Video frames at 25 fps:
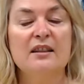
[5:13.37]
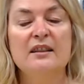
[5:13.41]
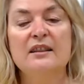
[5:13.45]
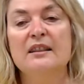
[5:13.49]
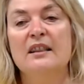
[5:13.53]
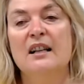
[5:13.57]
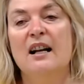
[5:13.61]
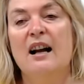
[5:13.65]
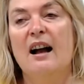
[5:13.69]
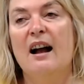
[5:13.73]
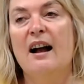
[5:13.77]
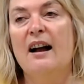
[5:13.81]

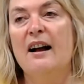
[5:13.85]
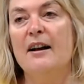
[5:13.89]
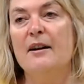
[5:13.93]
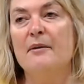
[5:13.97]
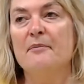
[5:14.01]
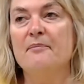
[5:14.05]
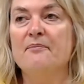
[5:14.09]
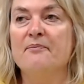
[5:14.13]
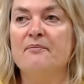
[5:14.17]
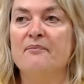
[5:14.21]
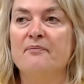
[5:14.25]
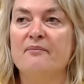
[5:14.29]

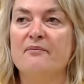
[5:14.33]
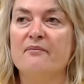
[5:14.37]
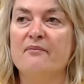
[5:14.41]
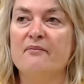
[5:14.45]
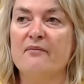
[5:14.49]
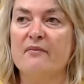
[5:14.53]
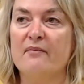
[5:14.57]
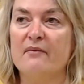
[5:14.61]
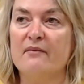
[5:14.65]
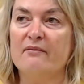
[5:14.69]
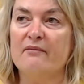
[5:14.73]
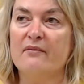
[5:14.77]

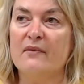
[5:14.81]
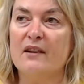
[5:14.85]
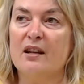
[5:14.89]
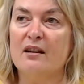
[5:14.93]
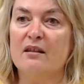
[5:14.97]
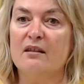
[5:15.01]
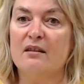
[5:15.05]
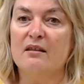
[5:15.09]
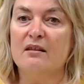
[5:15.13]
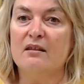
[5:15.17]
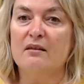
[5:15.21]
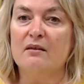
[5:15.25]

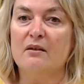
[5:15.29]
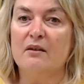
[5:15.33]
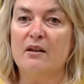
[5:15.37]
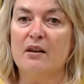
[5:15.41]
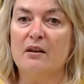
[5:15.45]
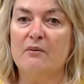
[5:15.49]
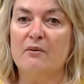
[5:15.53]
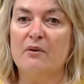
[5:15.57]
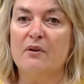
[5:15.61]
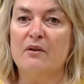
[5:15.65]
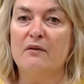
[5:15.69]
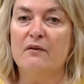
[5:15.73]
There
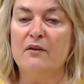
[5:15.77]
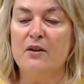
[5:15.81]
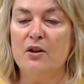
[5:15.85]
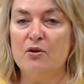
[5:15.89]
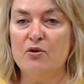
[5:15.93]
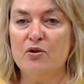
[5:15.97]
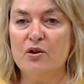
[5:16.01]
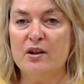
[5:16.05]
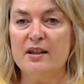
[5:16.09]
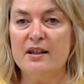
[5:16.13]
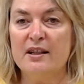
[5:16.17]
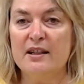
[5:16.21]
were a few
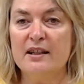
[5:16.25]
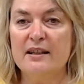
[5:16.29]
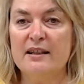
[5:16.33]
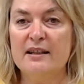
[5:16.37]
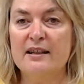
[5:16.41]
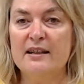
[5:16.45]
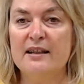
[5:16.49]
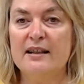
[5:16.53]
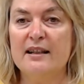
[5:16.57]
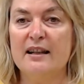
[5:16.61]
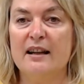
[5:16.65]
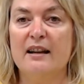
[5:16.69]

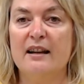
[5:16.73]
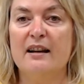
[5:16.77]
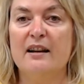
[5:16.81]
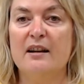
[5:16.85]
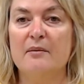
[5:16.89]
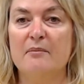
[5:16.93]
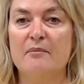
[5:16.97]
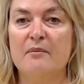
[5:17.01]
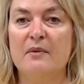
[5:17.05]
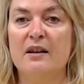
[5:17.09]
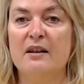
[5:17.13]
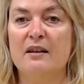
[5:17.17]
dresses.
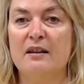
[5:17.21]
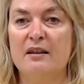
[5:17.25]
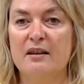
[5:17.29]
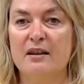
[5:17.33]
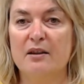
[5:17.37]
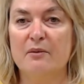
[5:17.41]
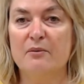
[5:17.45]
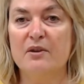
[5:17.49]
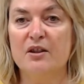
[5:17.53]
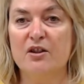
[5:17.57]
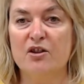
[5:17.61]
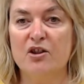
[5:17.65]
There
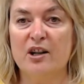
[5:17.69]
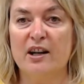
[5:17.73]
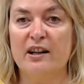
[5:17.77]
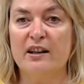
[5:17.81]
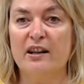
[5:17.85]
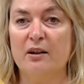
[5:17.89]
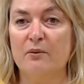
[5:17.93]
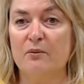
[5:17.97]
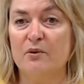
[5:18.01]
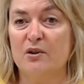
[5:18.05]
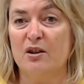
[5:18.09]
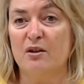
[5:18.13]
was a
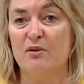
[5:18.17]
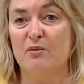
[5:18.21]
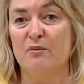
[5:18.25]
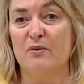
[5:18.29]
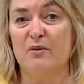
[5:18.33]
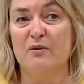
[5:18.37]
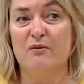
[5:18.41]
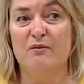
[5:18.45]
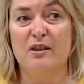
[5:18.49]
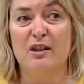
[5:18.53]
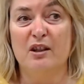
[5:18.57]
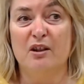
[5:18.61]
jacket which I thought was
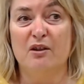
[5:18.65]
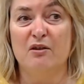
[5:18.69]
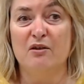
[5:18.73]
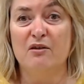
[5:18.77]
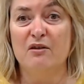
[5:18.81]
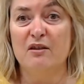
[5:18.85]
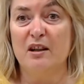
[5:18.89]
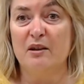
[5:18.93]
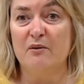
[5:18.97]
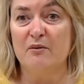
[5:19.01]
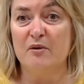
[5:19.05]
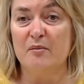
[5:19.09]
really good.
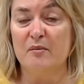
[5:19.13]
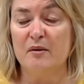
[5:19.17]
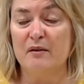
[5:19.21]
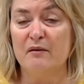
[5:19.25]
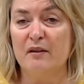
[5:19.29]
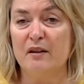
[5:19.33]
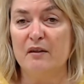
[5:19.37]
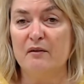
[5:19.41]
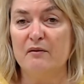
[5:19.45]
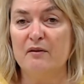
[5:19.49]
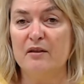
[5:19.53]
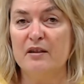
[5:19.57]
That was my
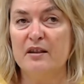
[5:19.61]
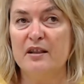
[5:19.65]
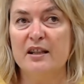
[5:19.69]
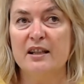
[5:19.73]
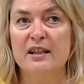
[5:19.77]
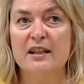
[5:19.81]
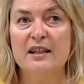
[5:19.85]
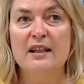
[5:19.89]
favourite.